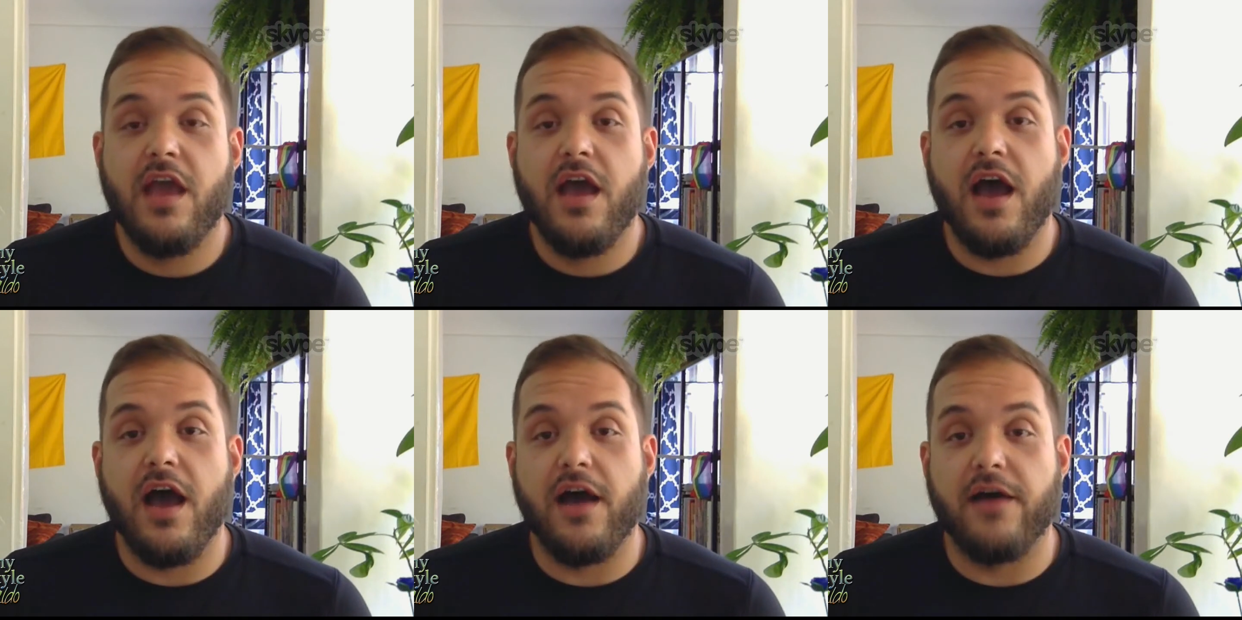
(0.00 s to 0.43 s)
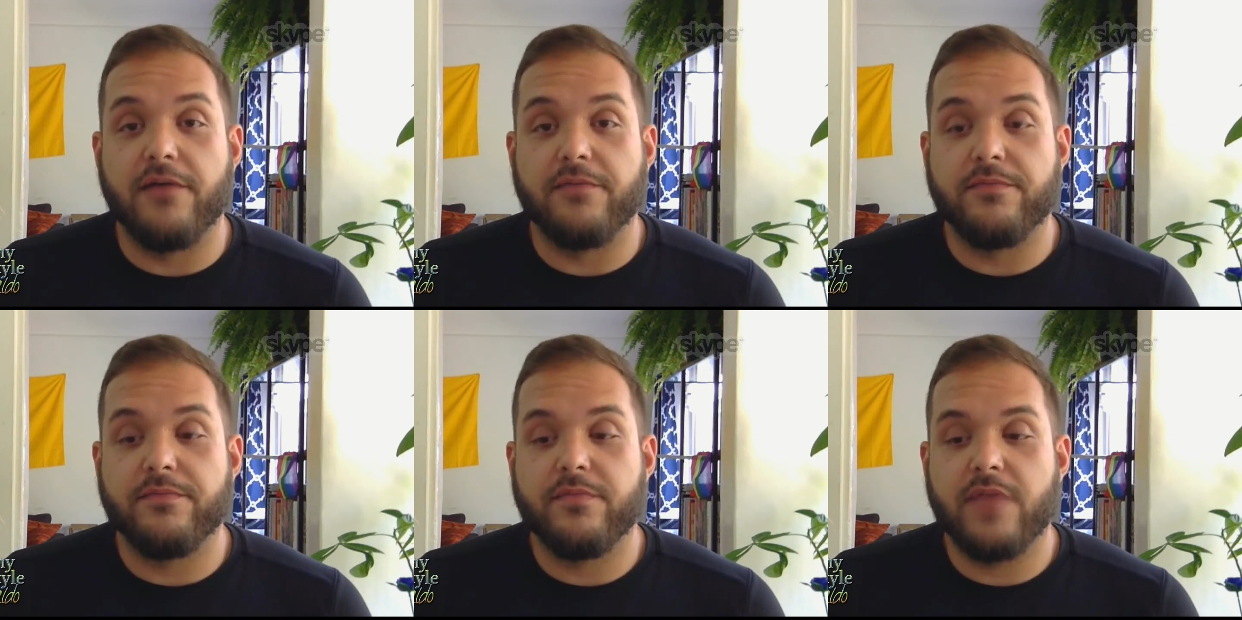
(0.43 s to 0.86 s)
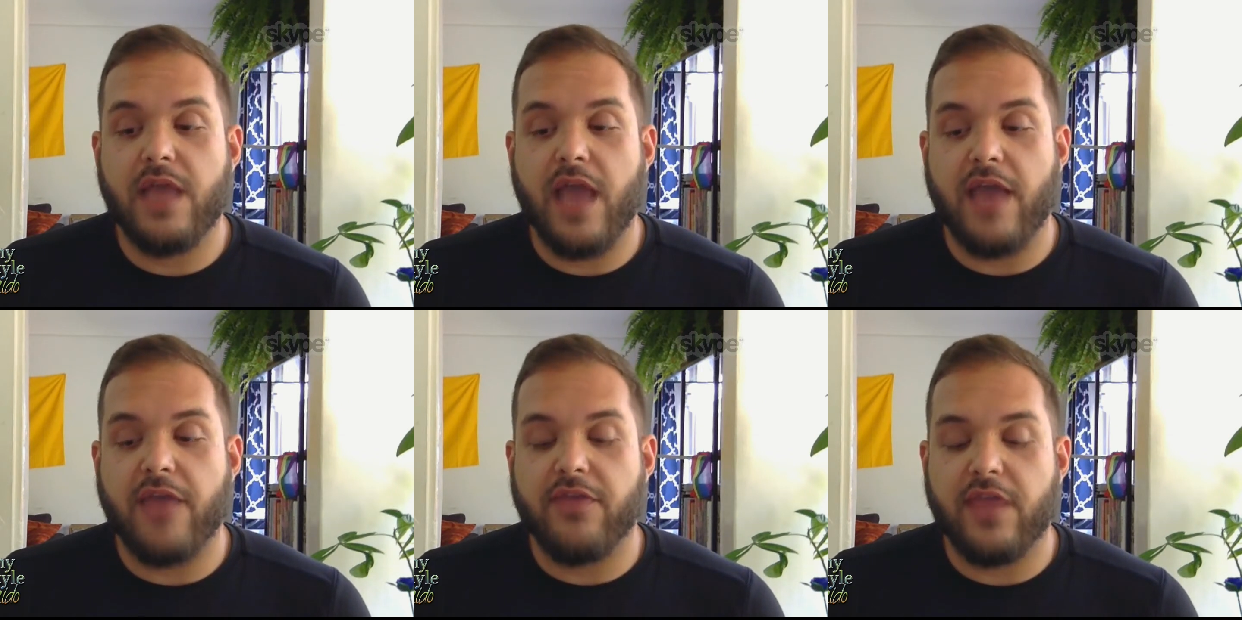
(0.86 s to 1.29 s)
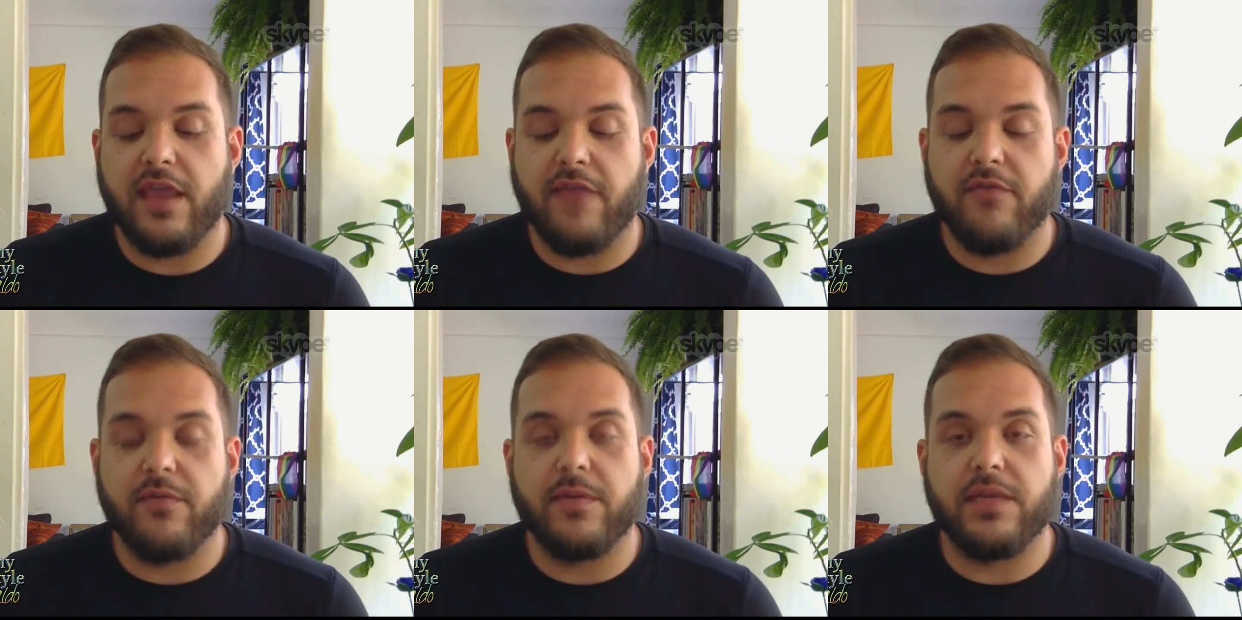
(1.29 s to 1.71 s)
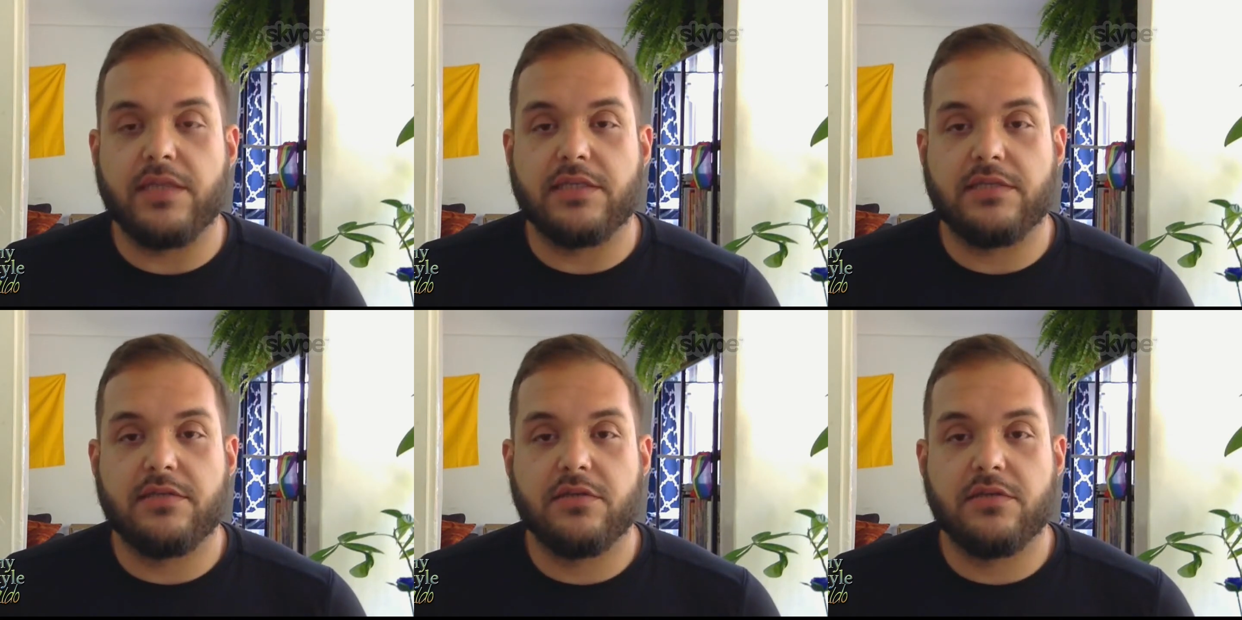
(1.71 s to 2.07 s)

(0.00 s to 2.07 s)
Um, I think everybody